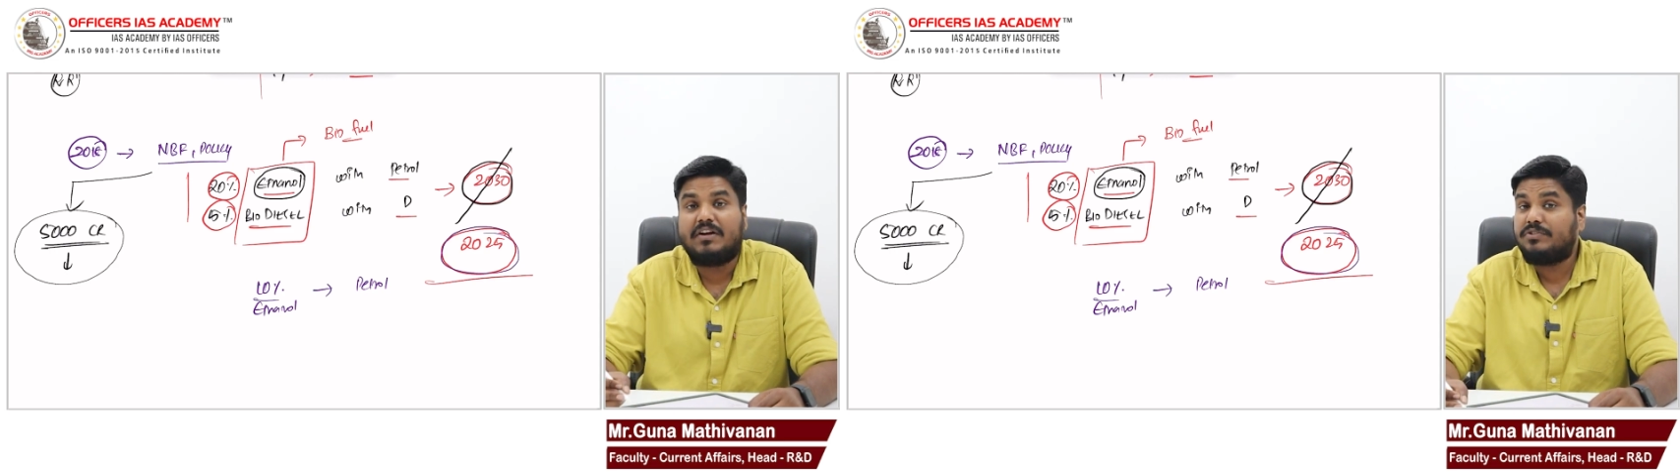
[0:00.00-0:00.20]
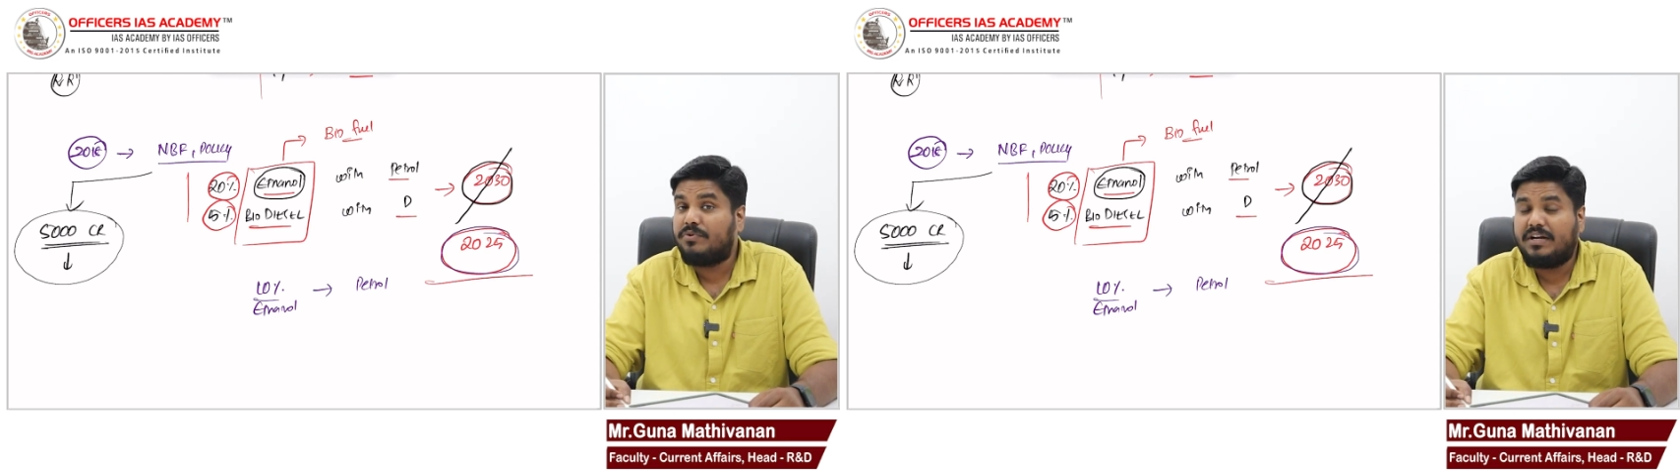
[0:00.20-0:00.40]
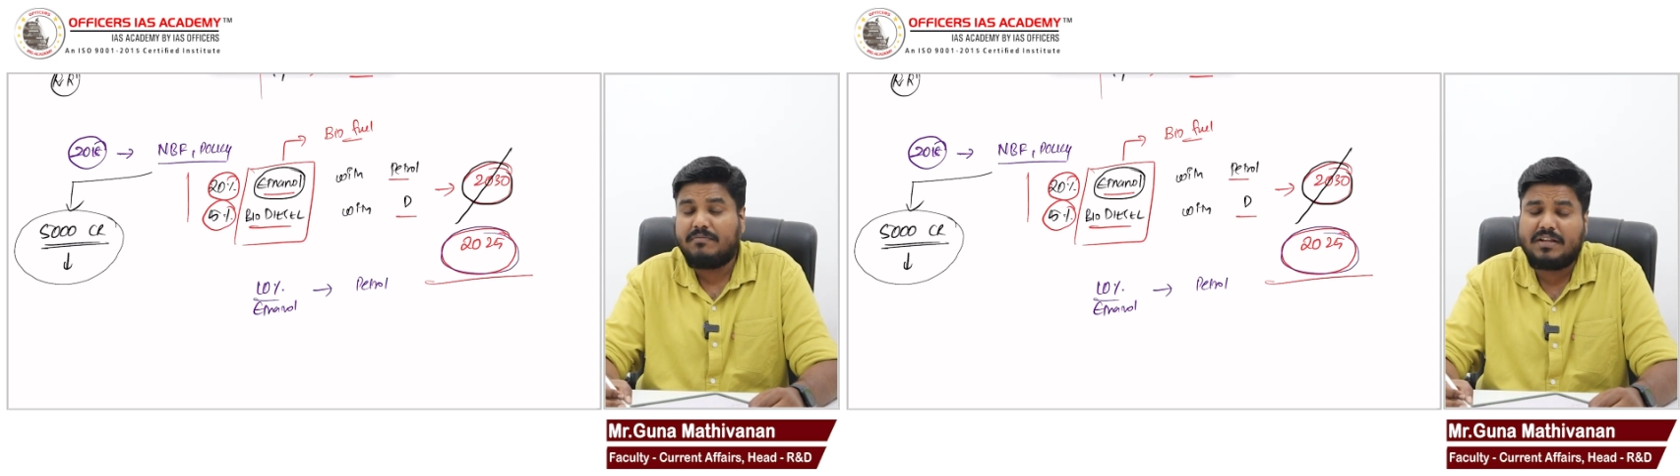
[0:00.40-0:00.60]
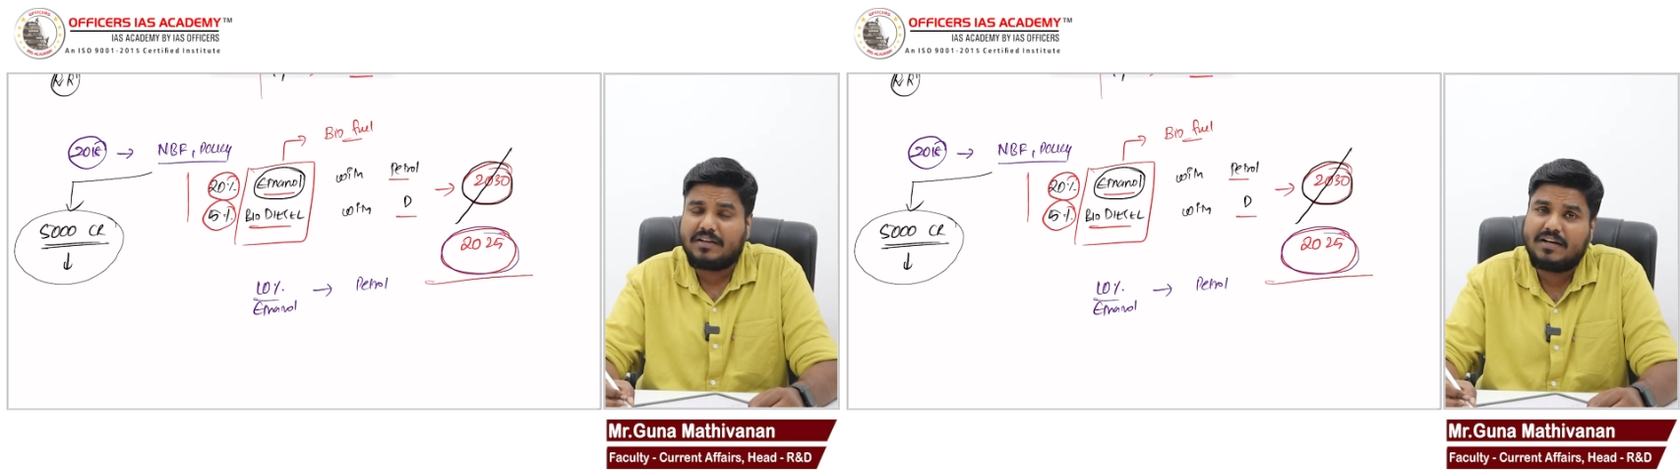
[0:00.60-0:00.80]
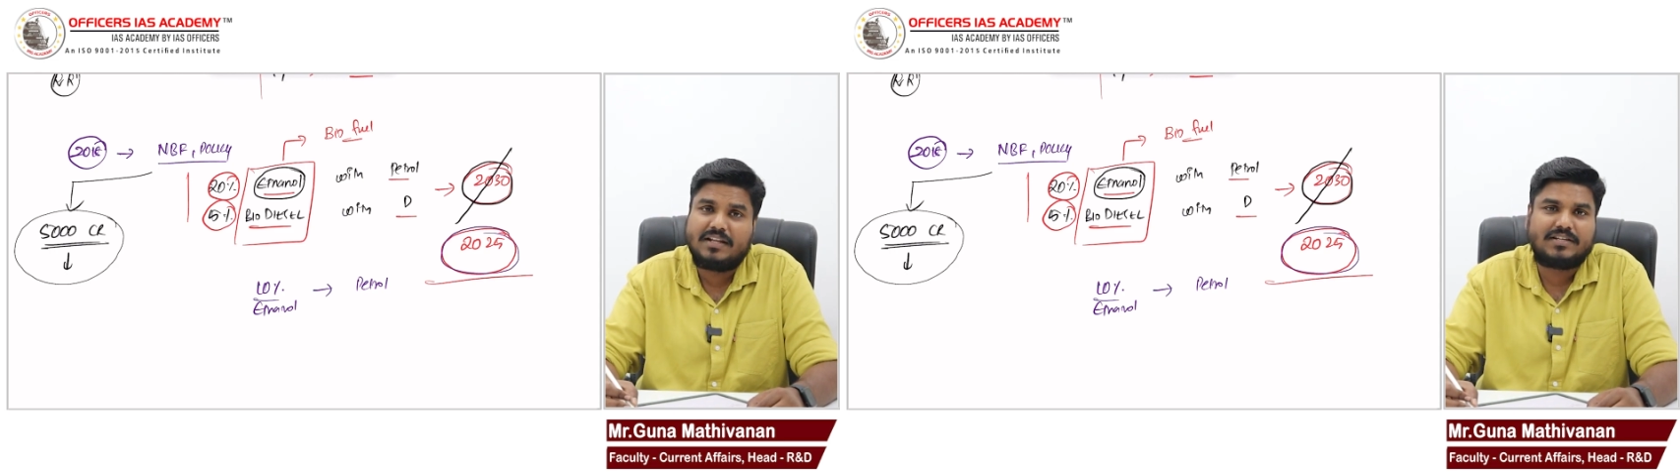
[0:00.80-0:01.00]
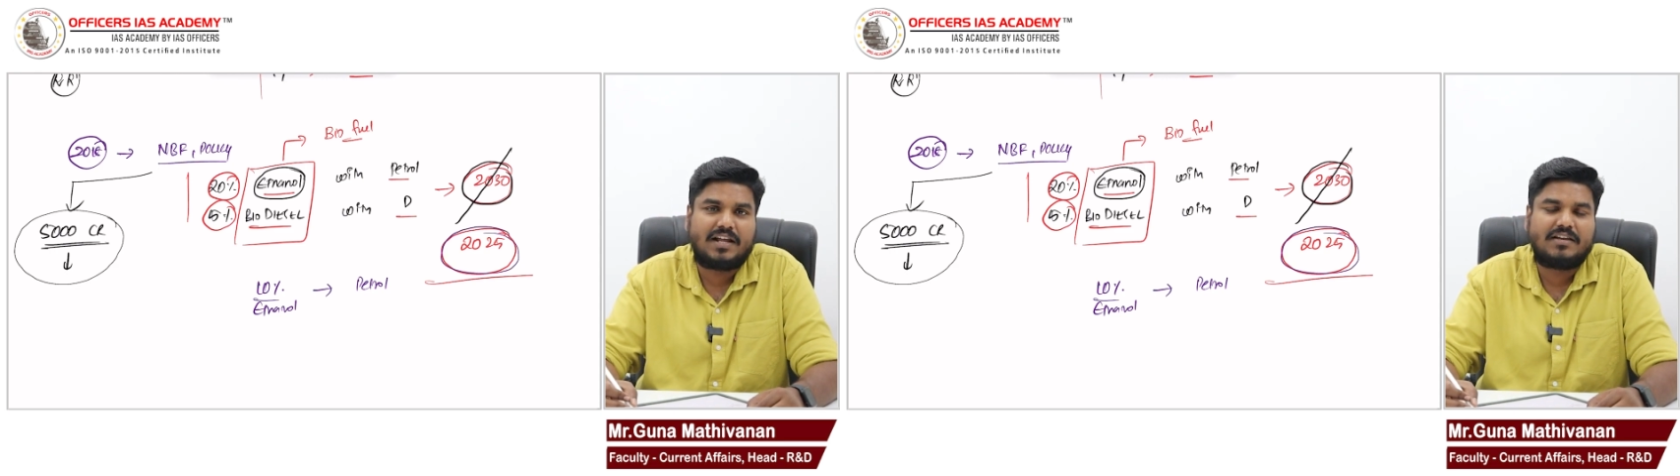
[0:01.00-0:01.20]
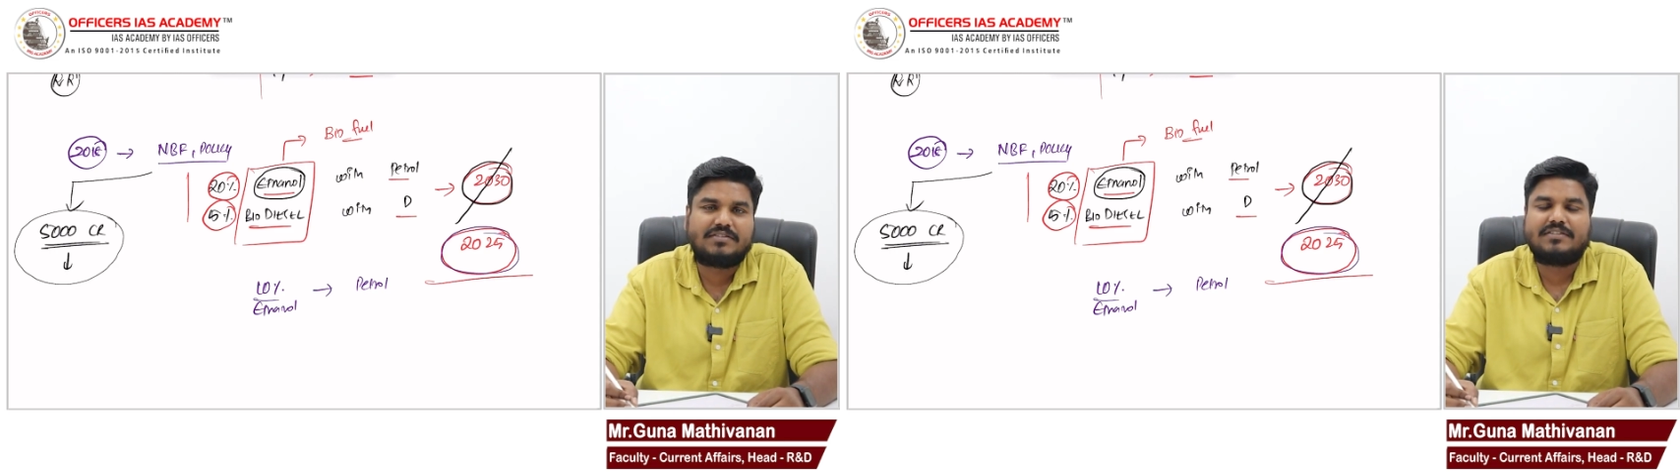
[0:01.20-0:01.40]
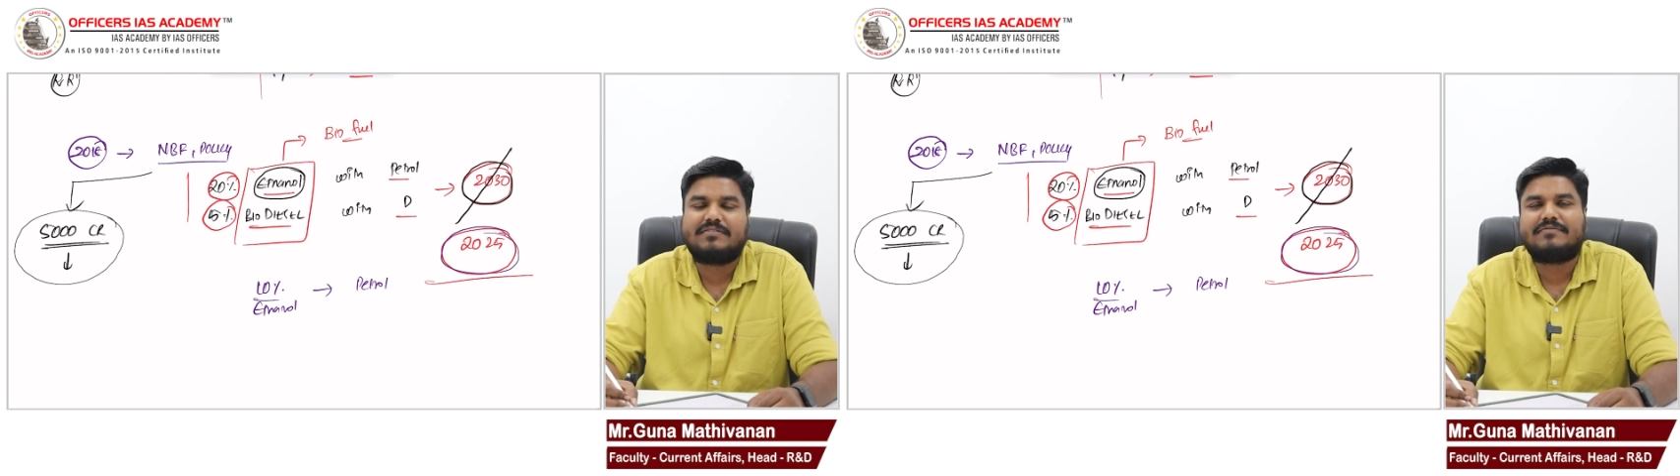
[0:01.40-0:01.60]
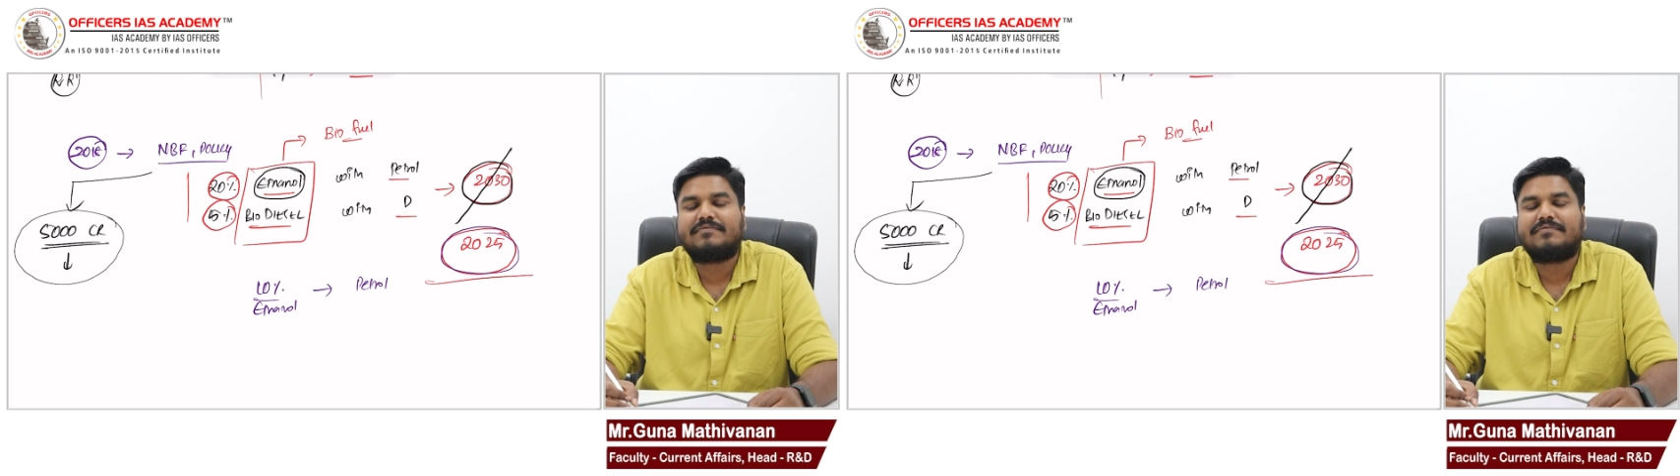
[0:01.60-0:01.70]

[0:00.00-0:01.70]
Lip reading: It is going to be really challenging.